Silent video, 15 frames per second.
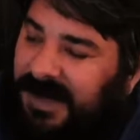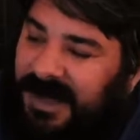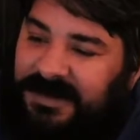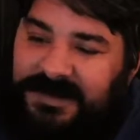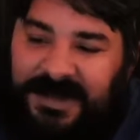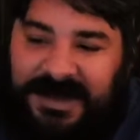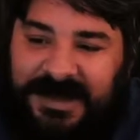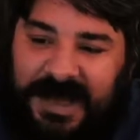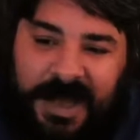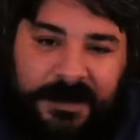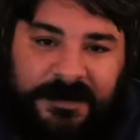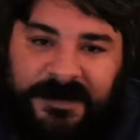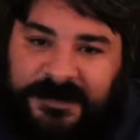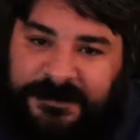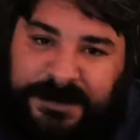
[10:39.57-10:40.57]
the
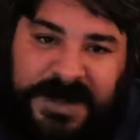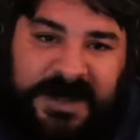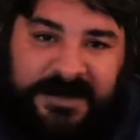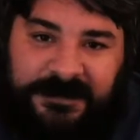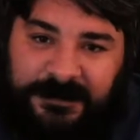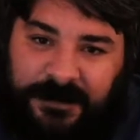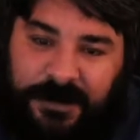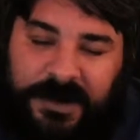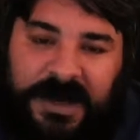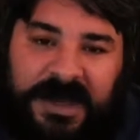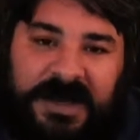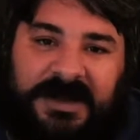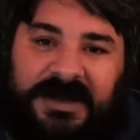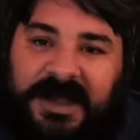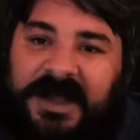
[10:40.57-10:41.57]
games speak for
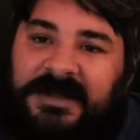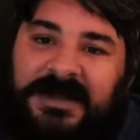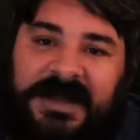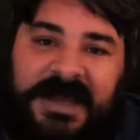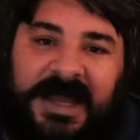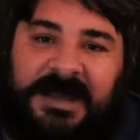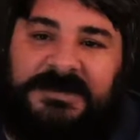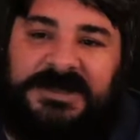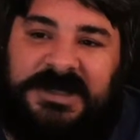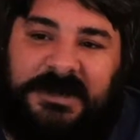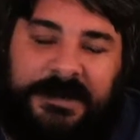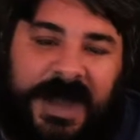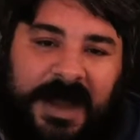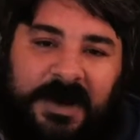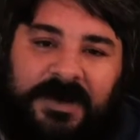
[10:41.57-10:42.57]
it. Let the games
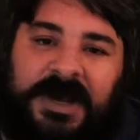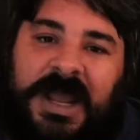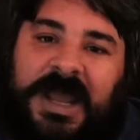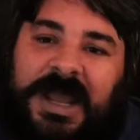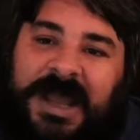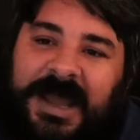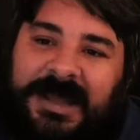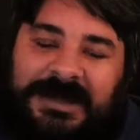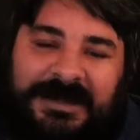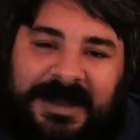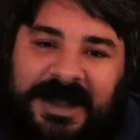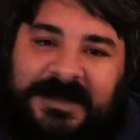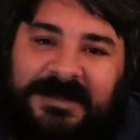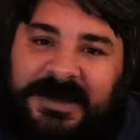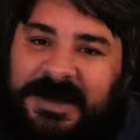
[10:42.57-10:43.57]
come out and
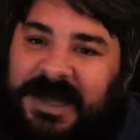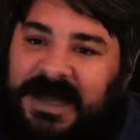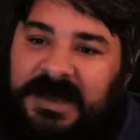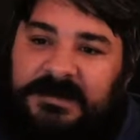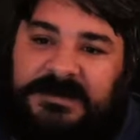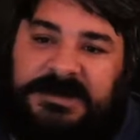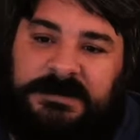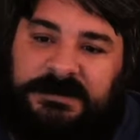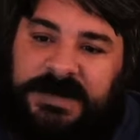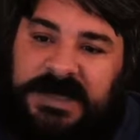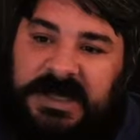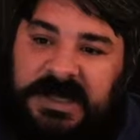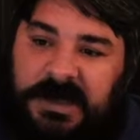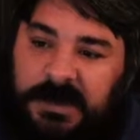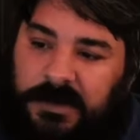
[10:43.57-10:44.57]
let the games
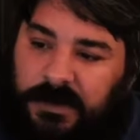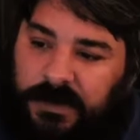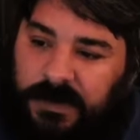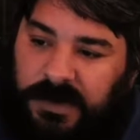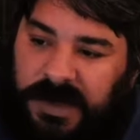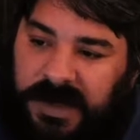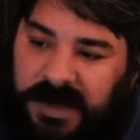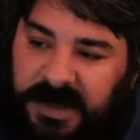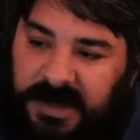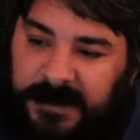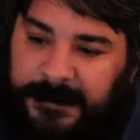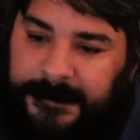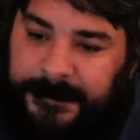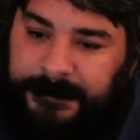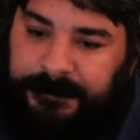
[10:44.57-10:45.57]
be what
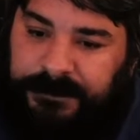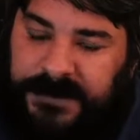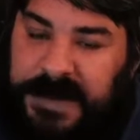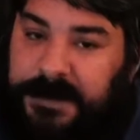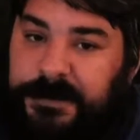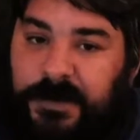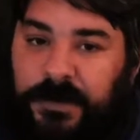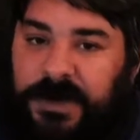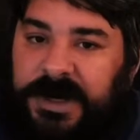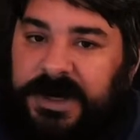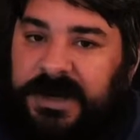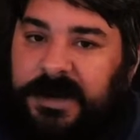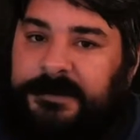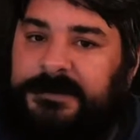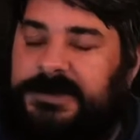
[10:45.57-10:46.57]
people want
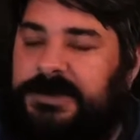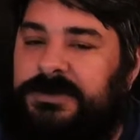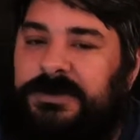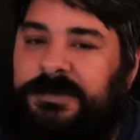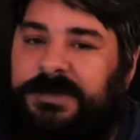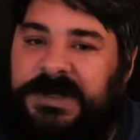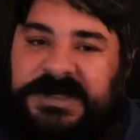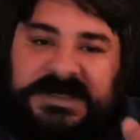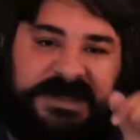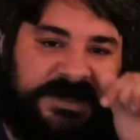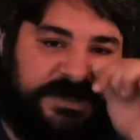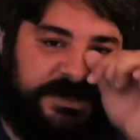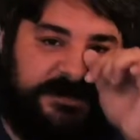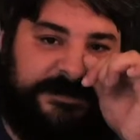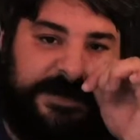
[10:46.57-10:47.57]
to come to with
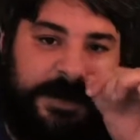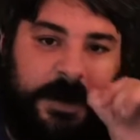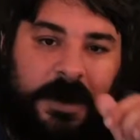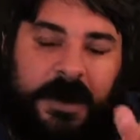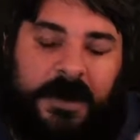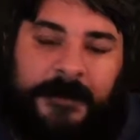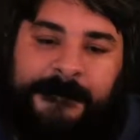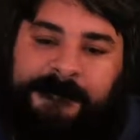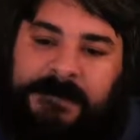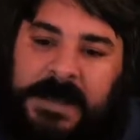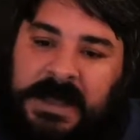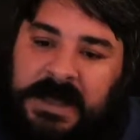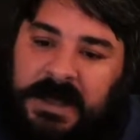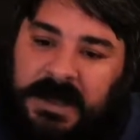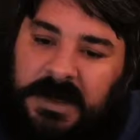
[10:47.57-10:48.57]
PlayStation VR.
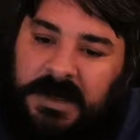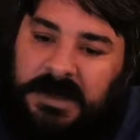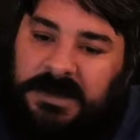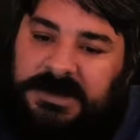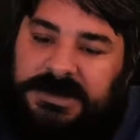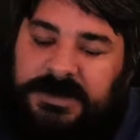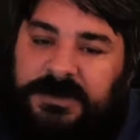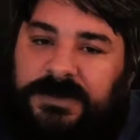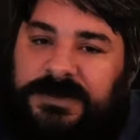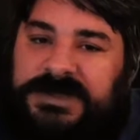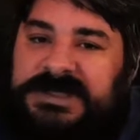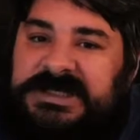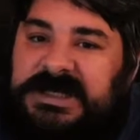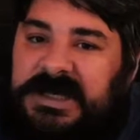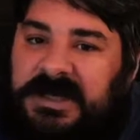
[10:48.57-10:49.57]
So
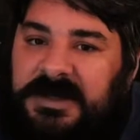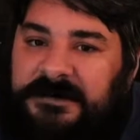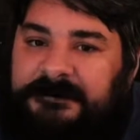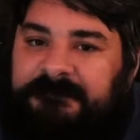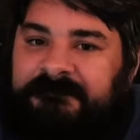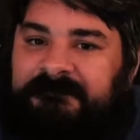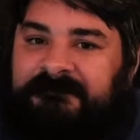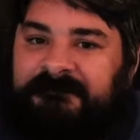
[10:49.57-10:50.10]
we'll see.